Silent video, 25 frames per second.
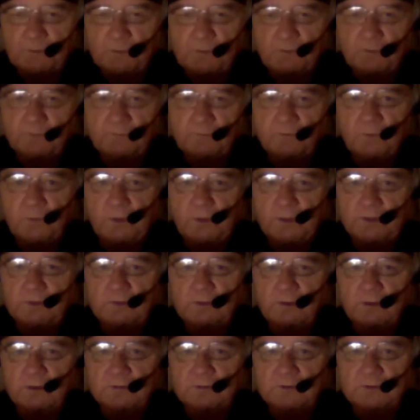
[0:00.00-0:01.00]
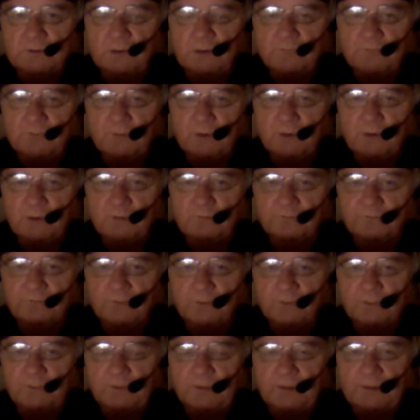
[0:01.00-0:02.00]
Using Quick Dog software to
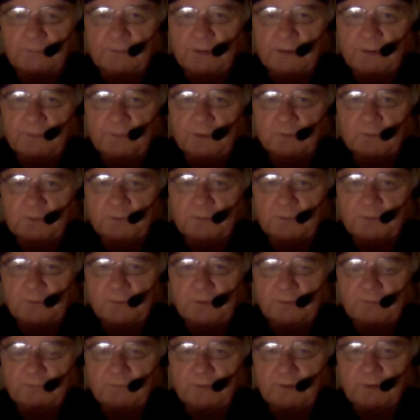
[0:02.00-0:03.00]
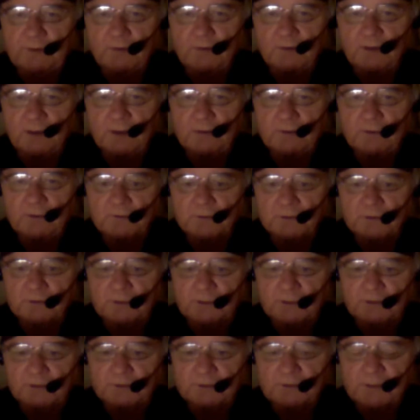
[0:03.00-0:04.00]
formulate my multiple entry contenders
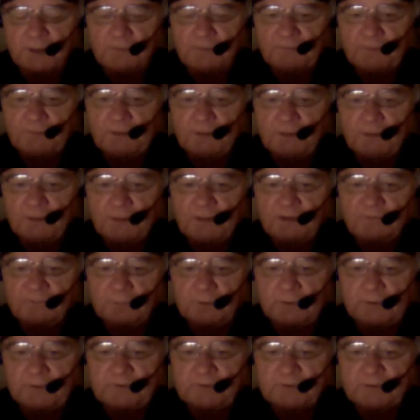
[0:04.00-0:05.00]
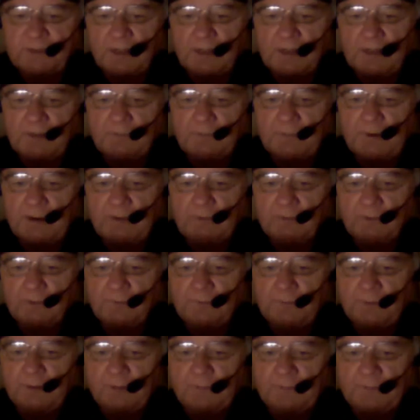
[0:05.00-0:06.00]
list, I placed a power
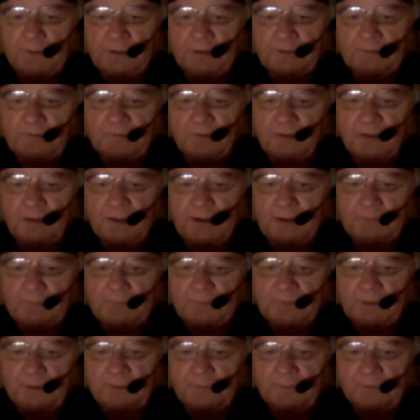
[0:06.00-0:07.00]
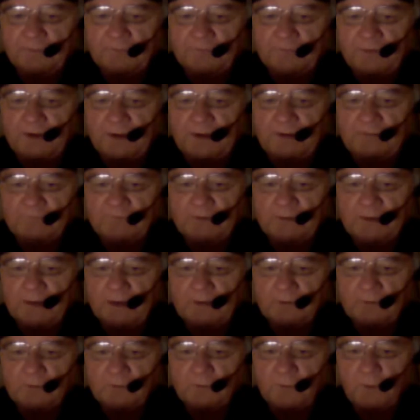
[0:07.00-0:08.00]
pup on top number five
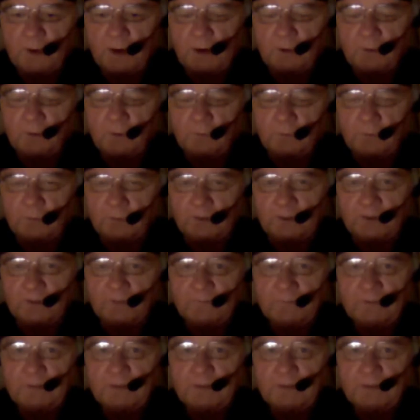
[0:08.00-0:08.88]
Yahoo Oprah,